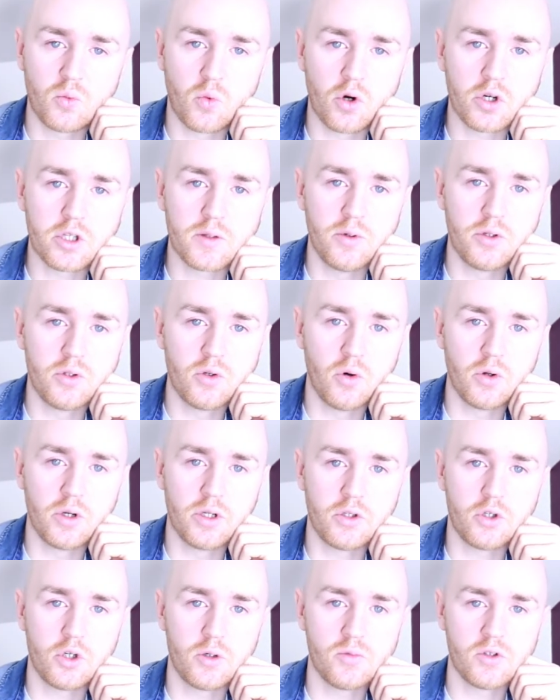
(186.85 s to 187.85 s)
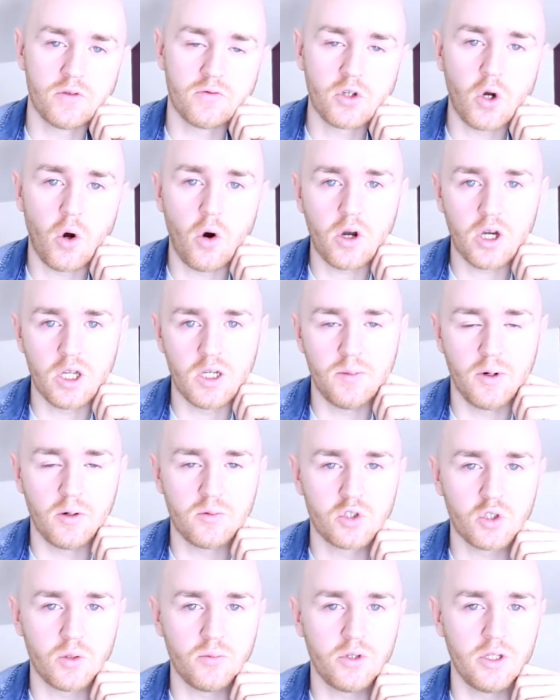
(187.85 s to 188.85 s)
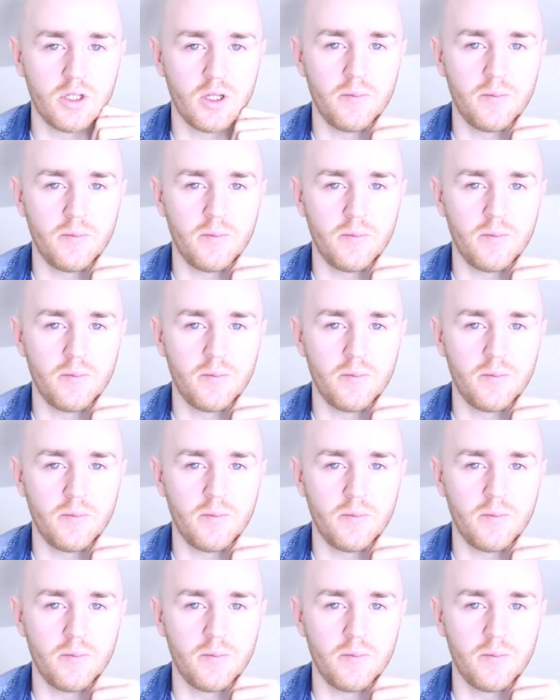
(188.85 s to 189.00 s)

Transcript: work to be done in terms of talking about something